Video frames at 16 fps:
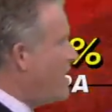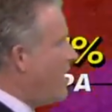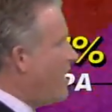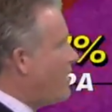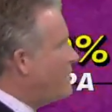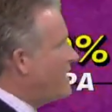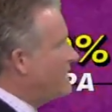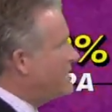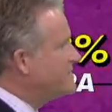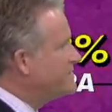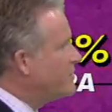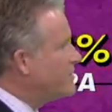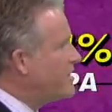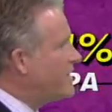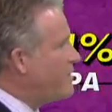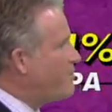All right, let's
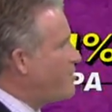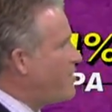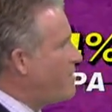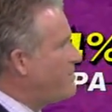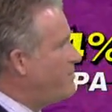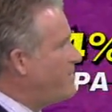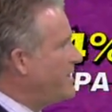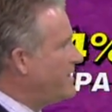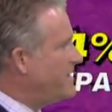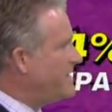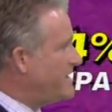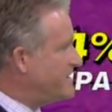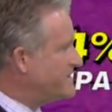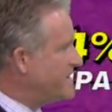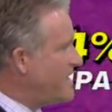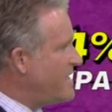look at our
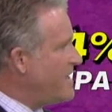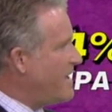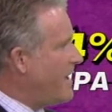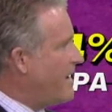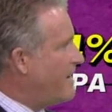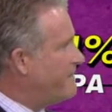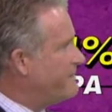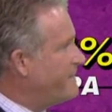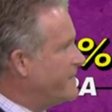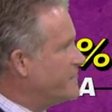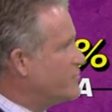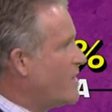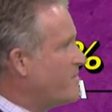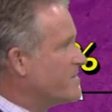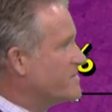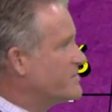probabilities of uh,
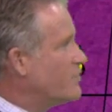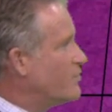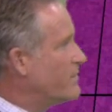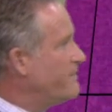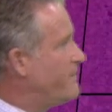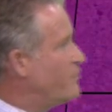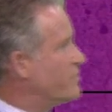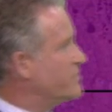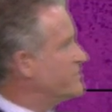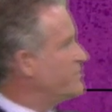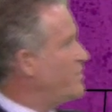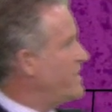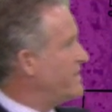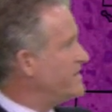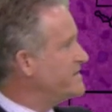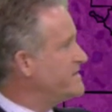tropical storm force
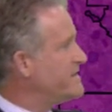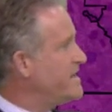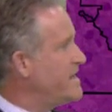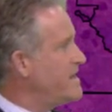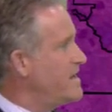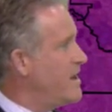winds